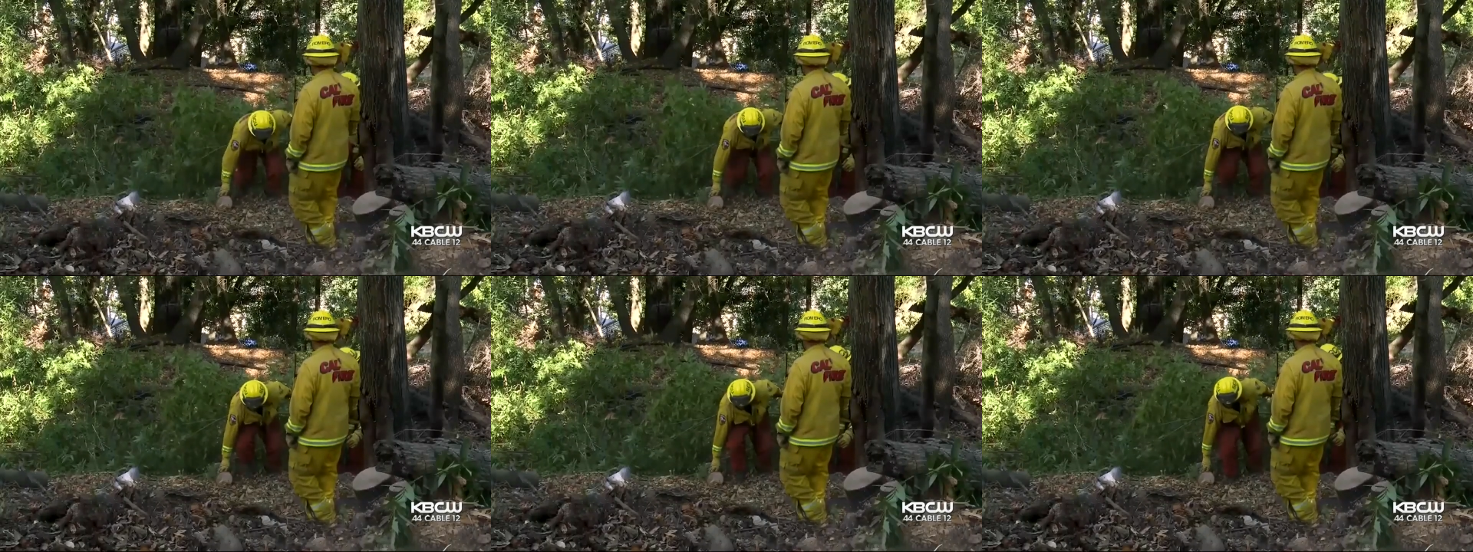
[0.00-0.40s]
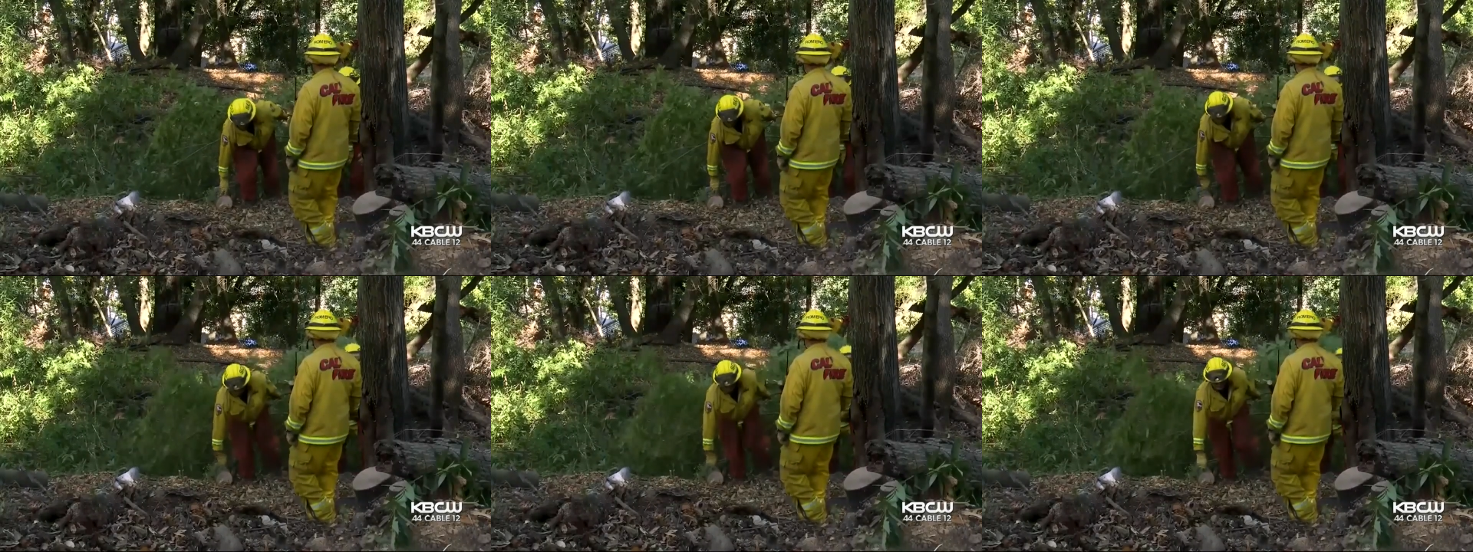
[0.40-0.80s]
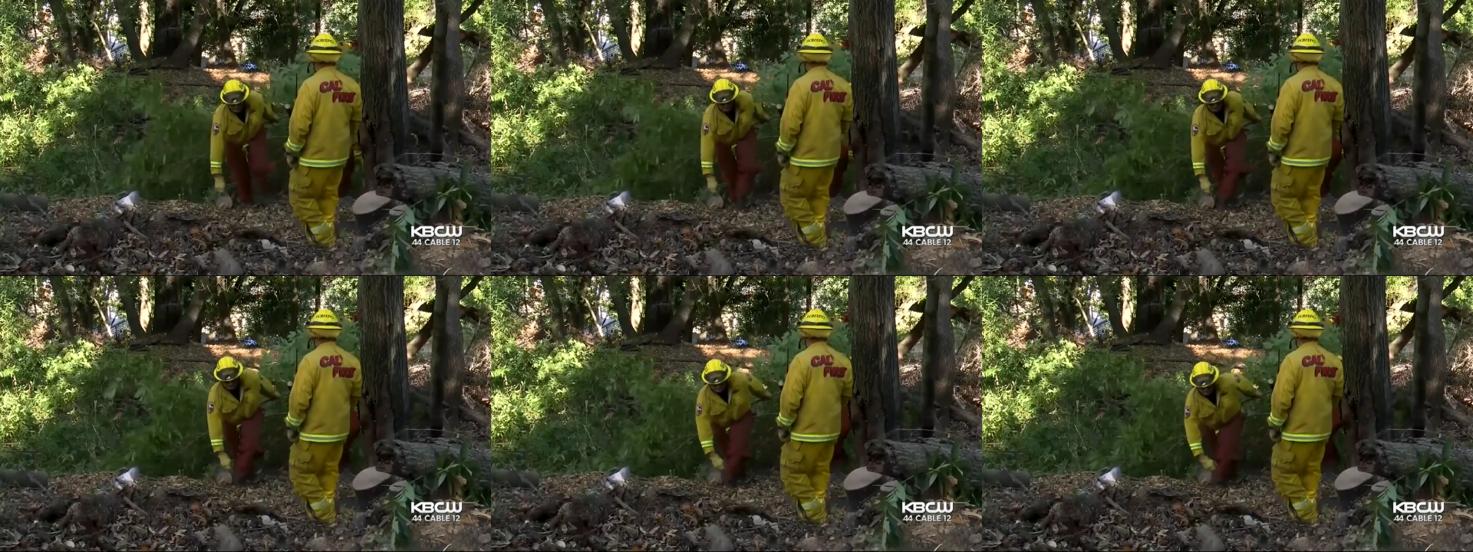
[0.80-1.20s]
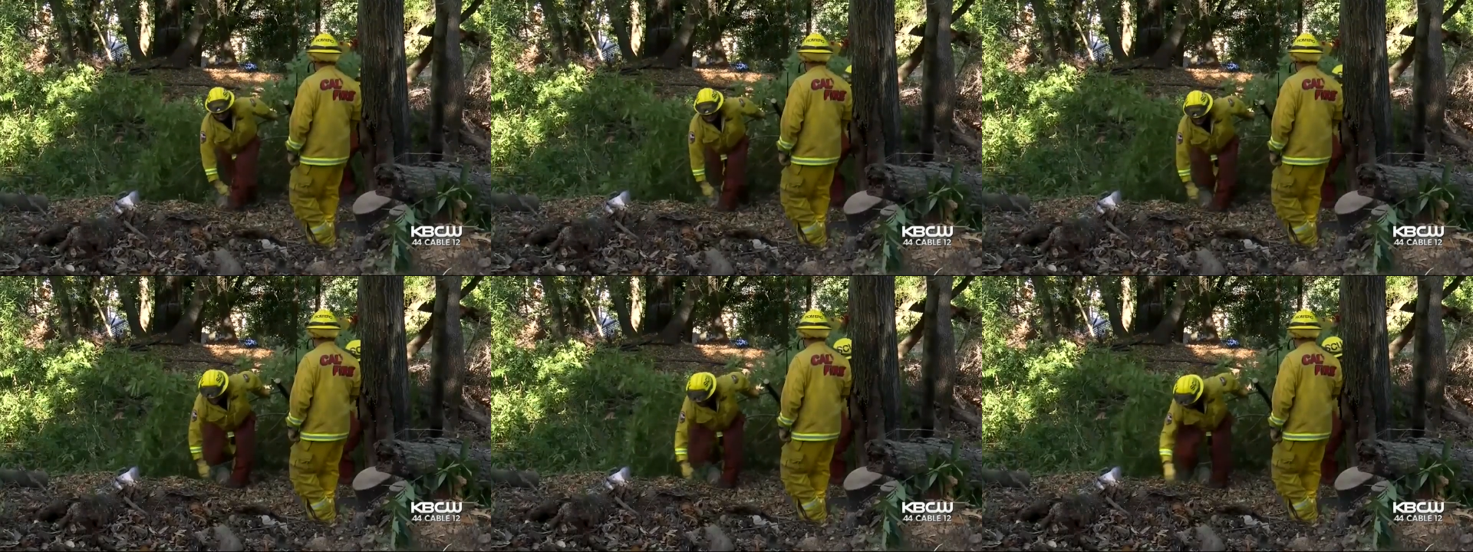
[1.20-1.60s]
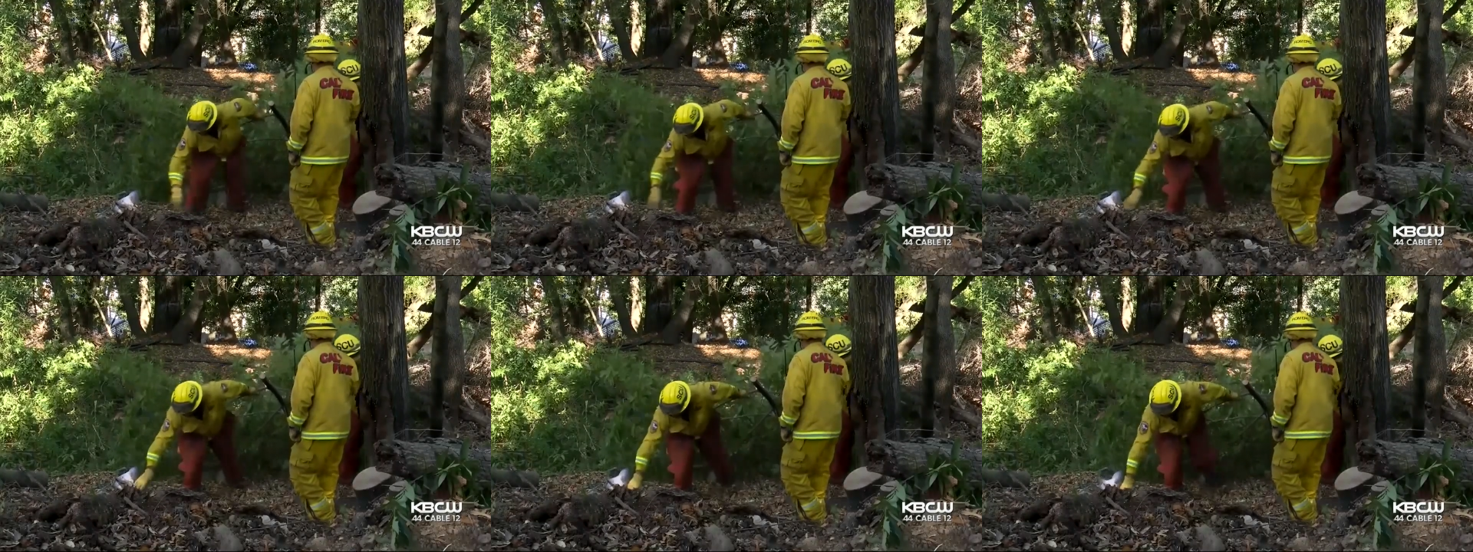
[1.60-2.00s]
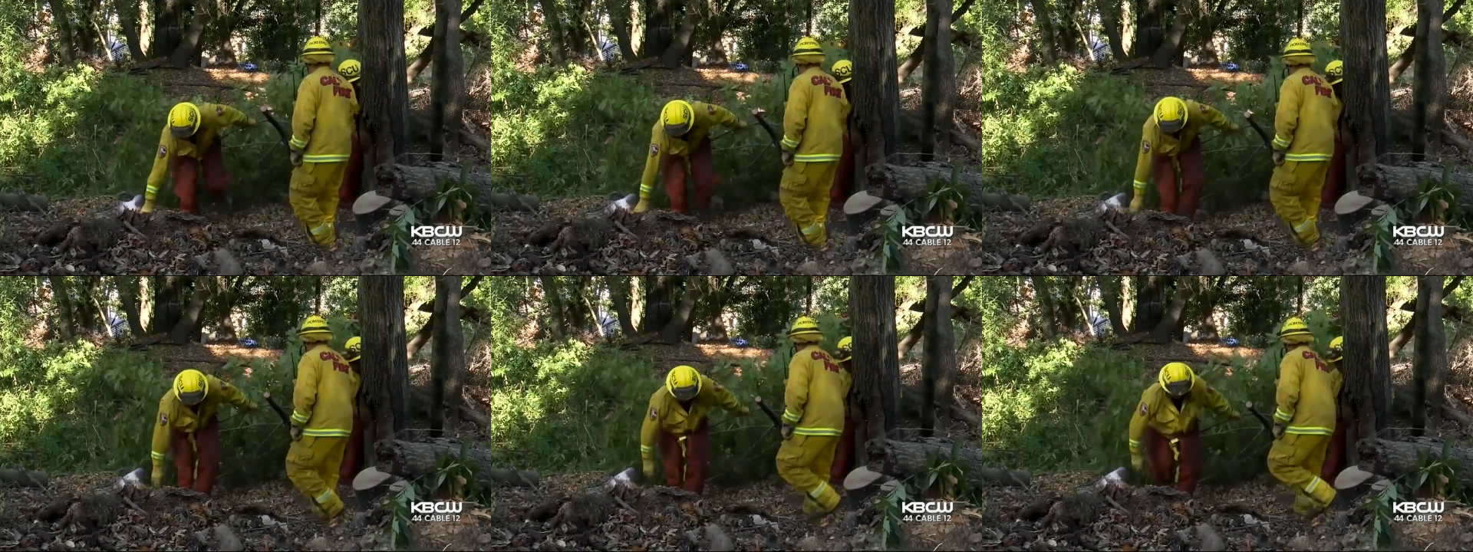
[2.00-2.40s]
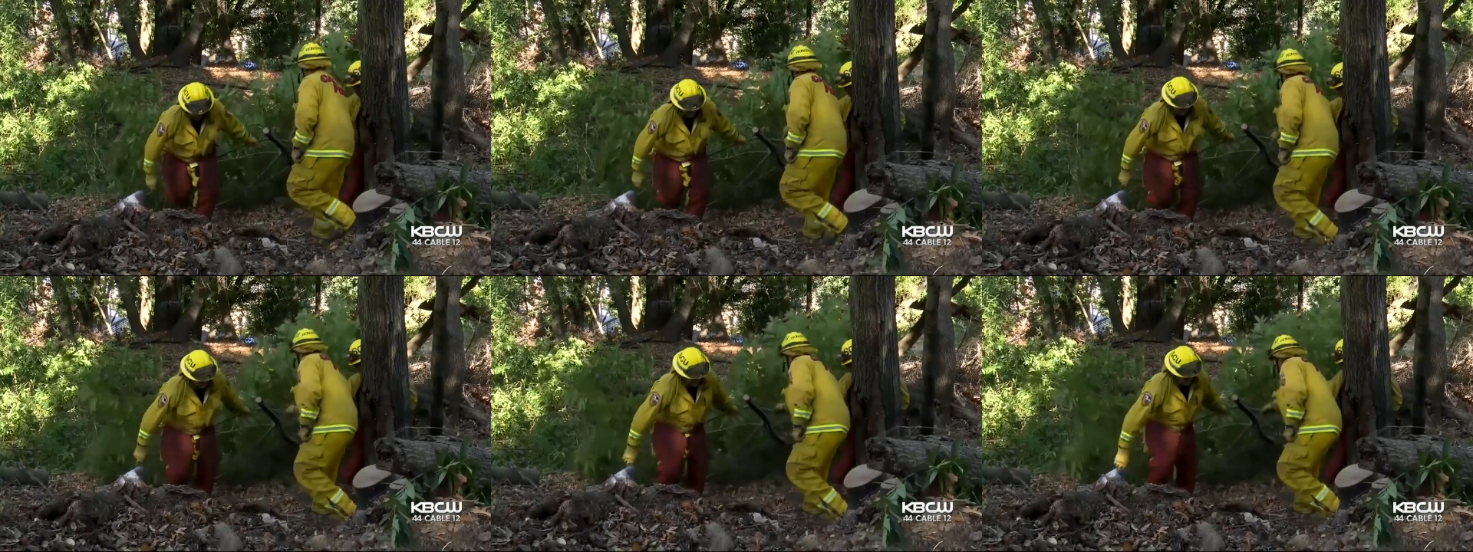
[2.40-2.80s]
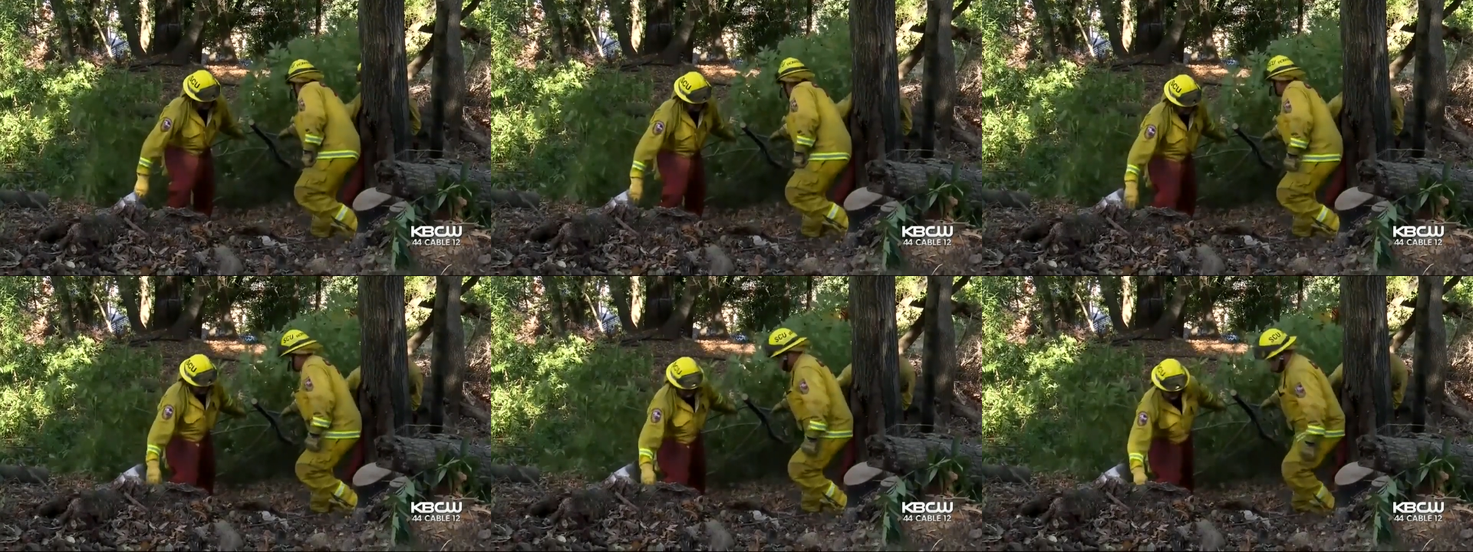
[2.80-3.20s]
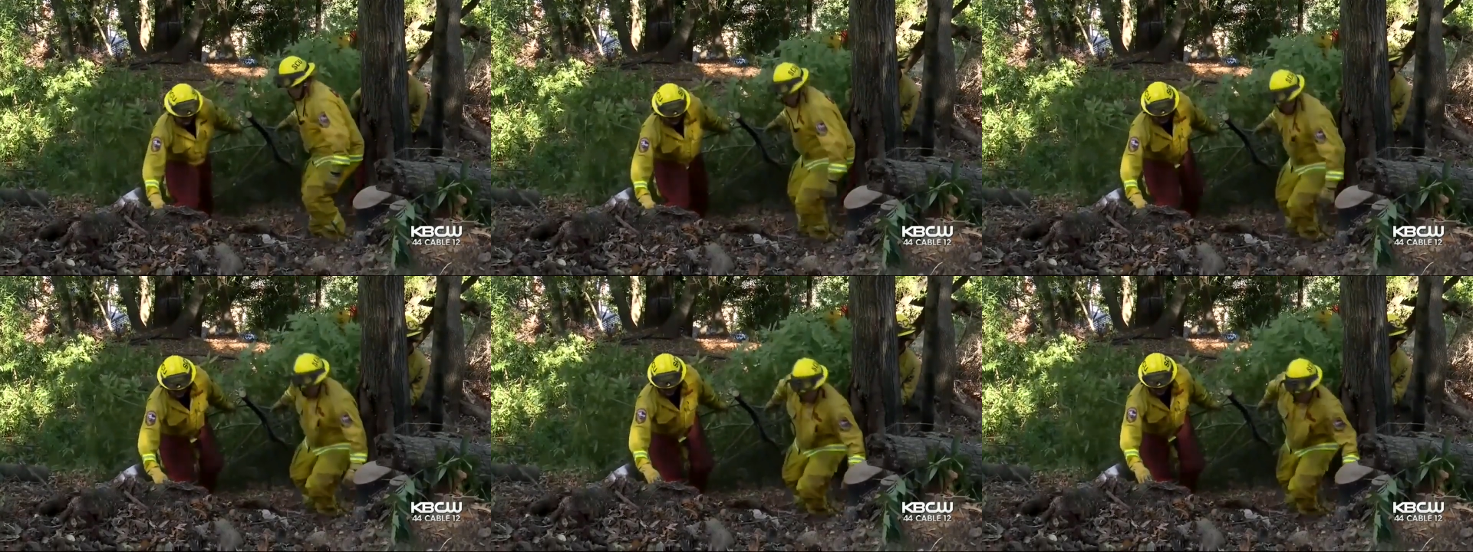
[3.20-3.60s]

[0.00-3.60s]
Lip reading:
[unreadable: no face in view]